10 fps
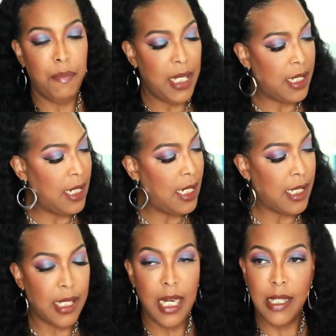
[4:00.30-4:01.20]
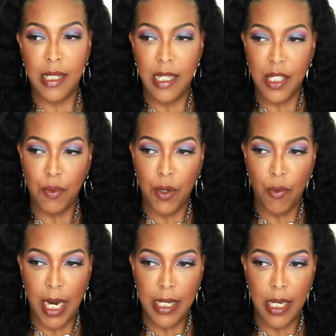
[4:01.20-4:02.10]
Business. It's this one
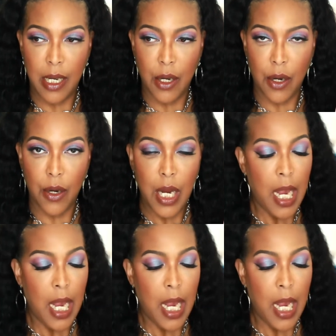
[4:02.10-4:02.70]
right here.